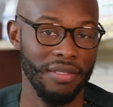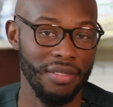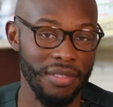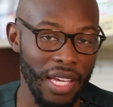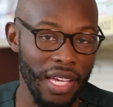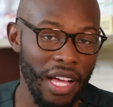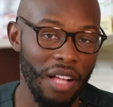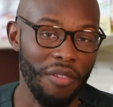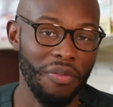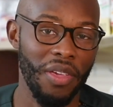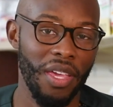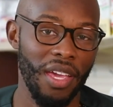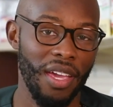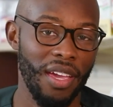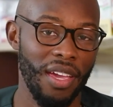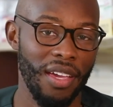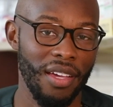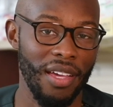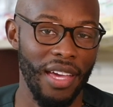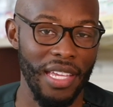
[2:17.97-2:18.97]

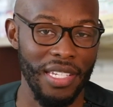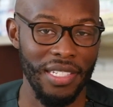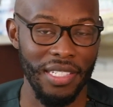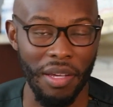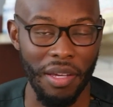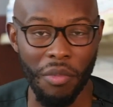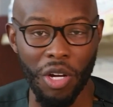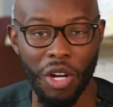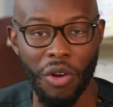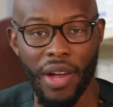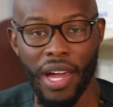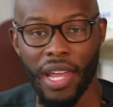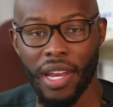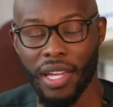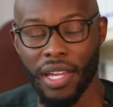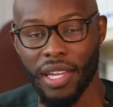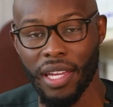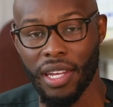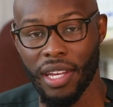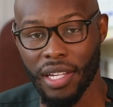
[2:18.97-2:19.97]
healthcare as
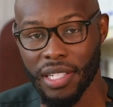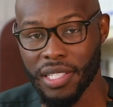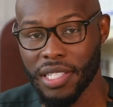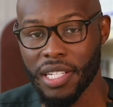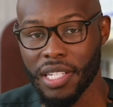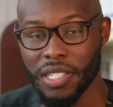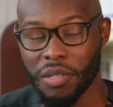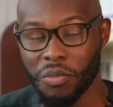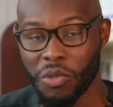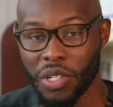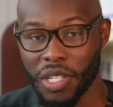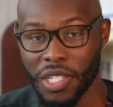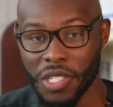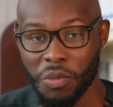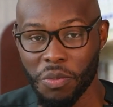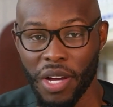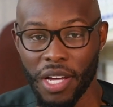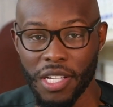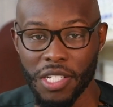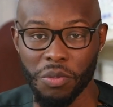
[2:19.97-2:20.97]
democratic and accessible as
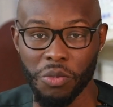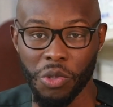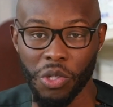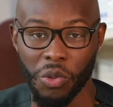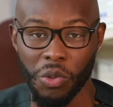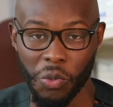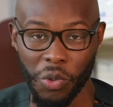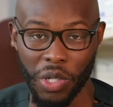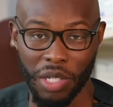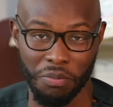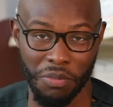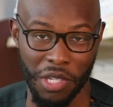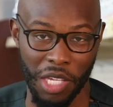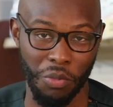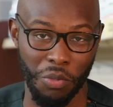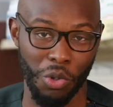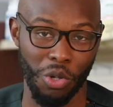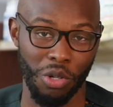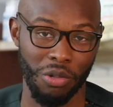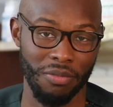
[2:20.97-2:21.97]
possible with
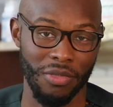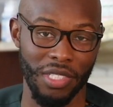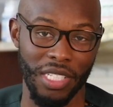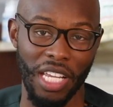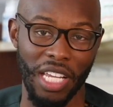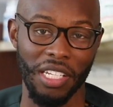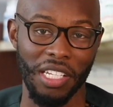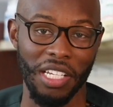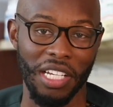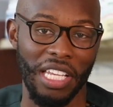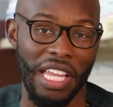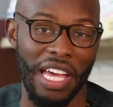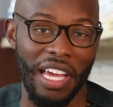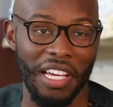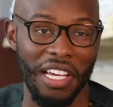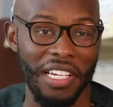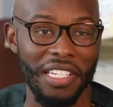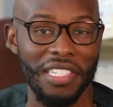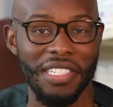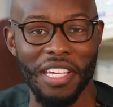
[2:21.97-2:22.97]
people that look like
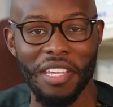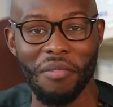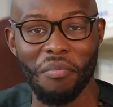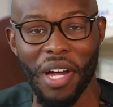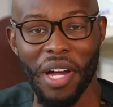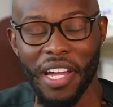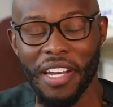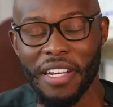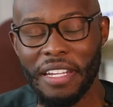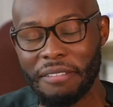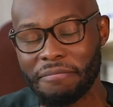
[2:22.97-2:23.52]
us in mind.